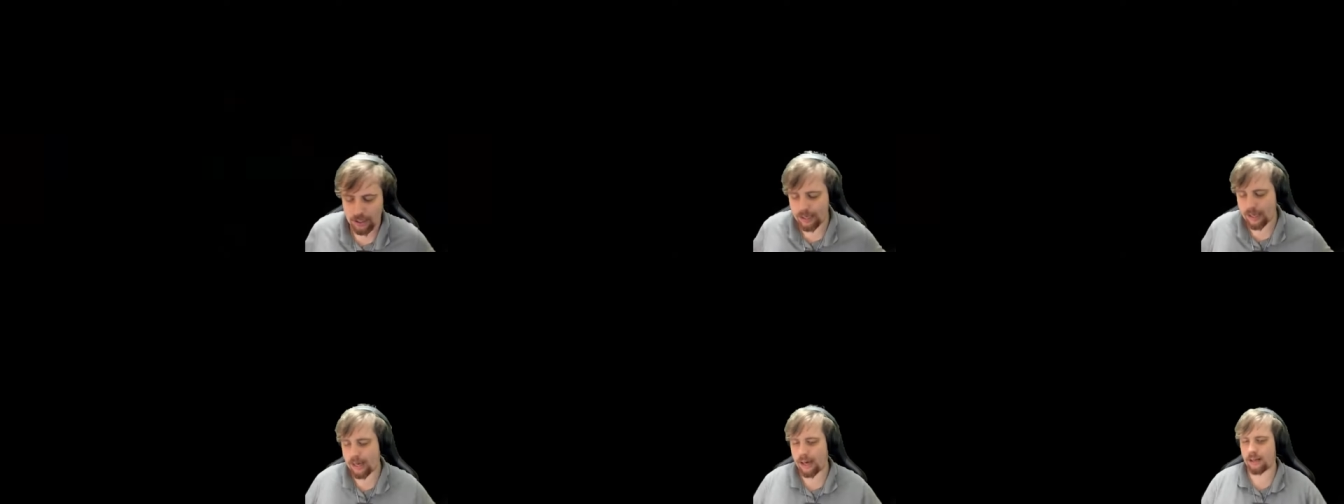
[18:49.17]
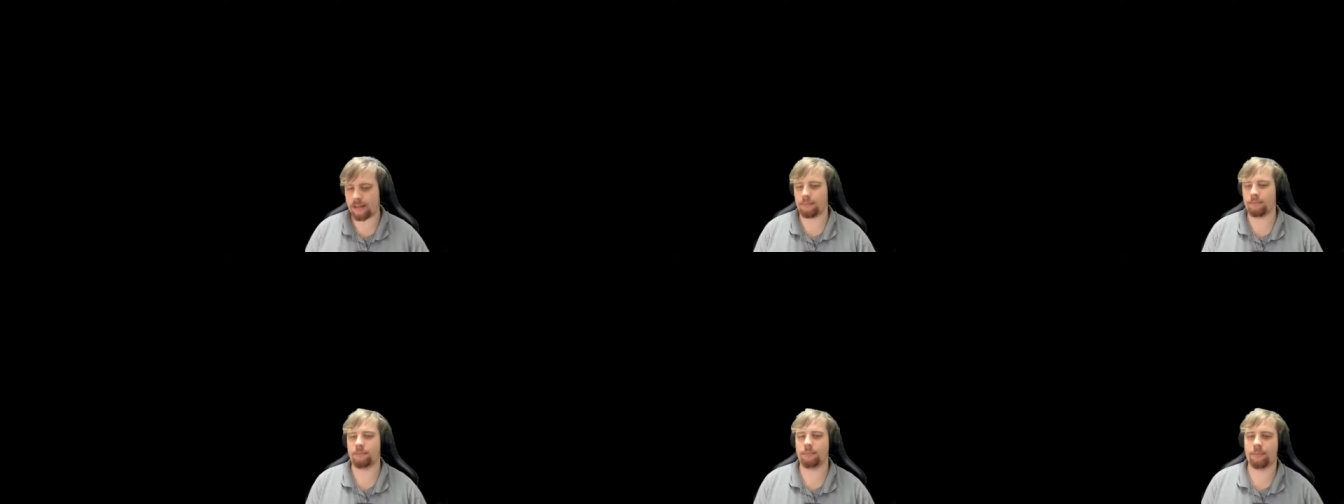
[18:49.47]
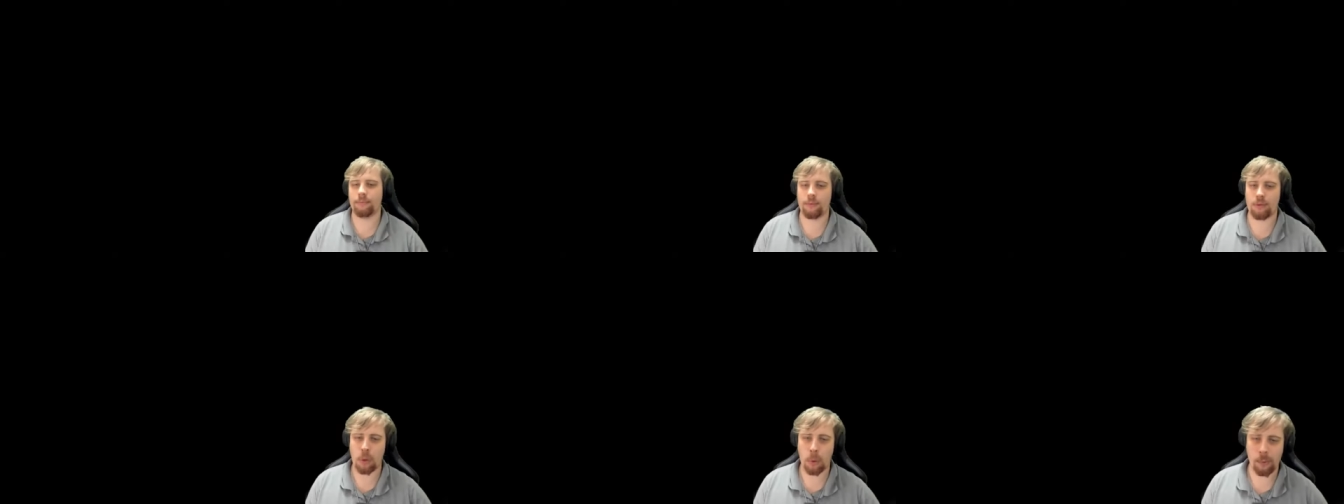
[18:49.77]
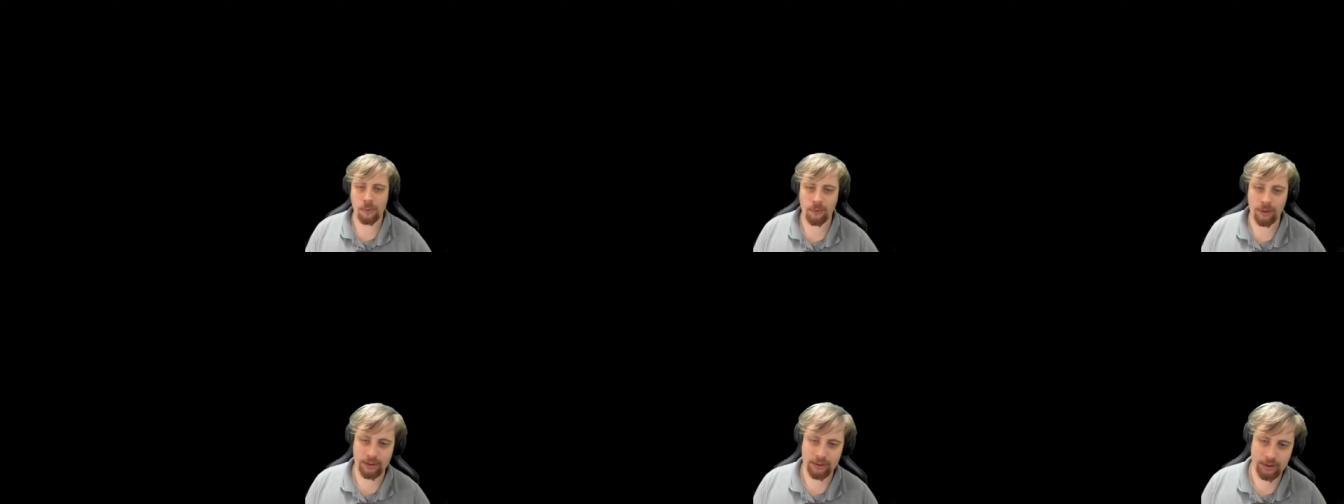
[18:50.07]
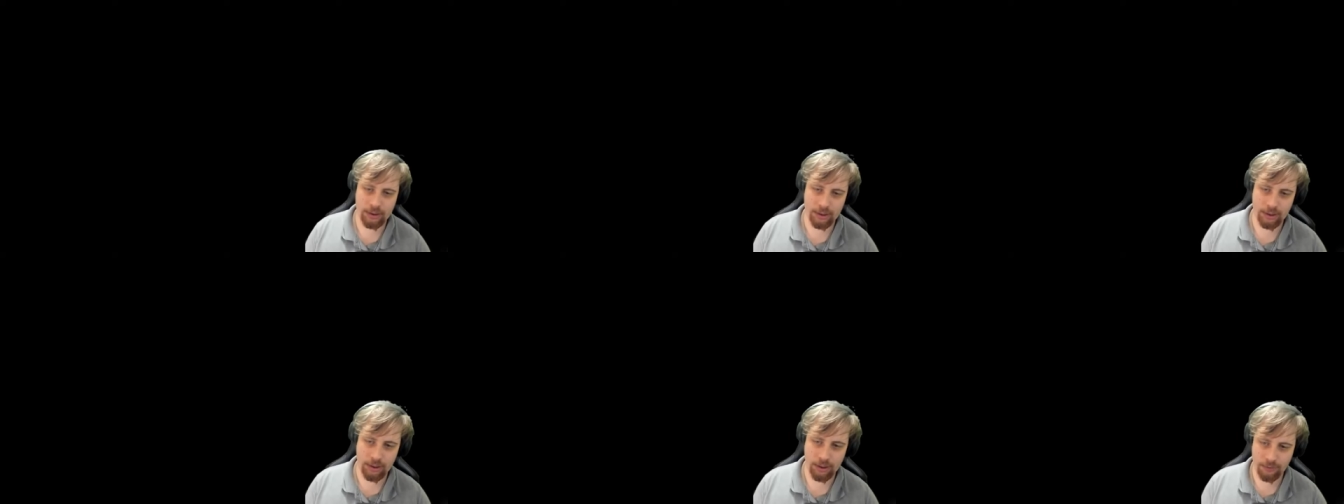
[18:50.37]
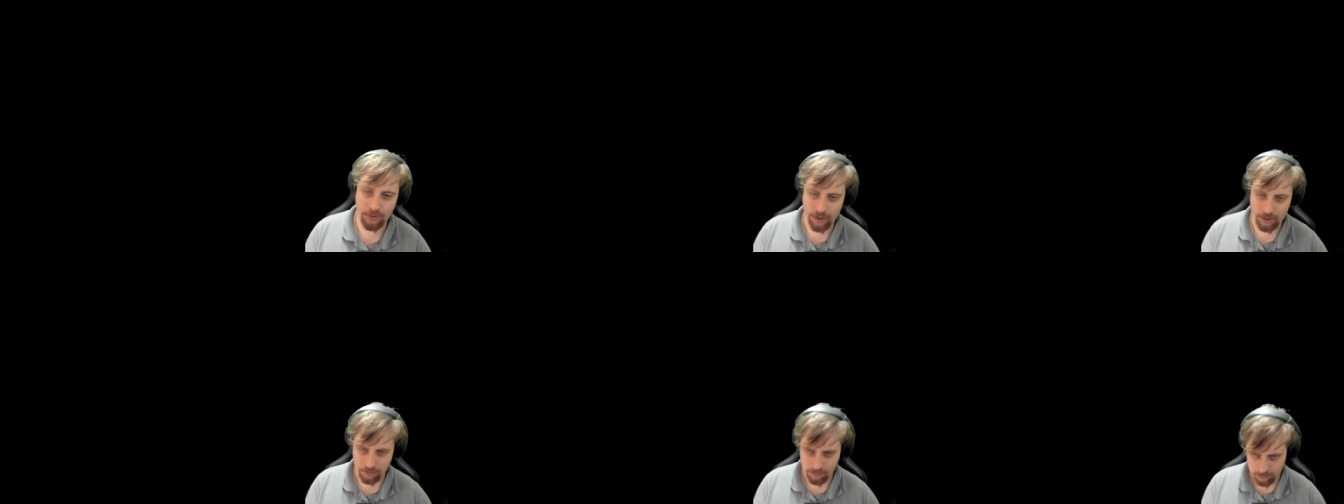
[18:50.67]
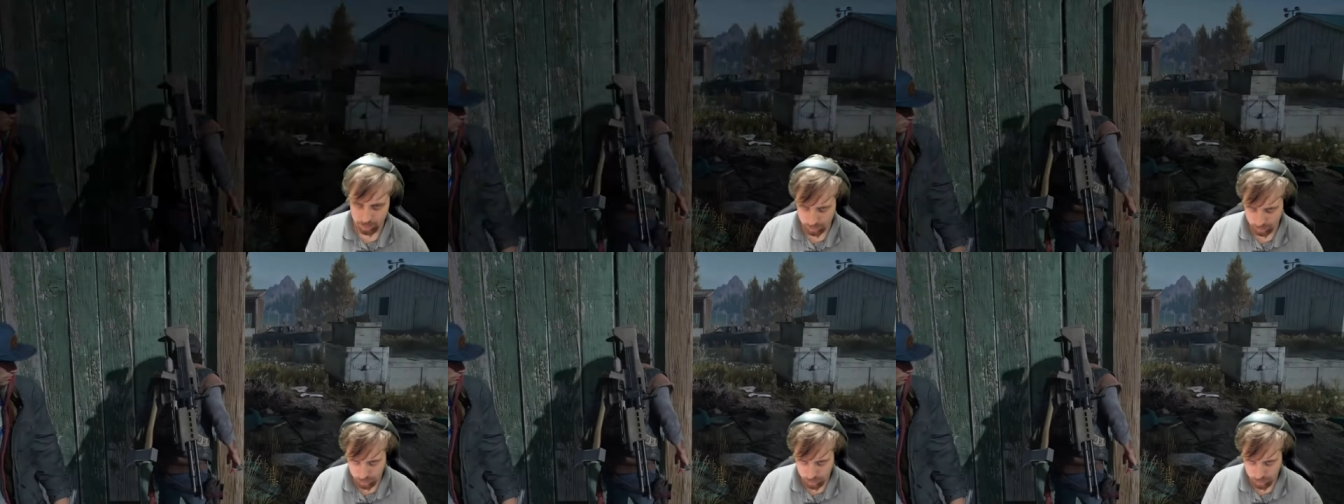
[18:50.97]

I got it. Watch this. You ready?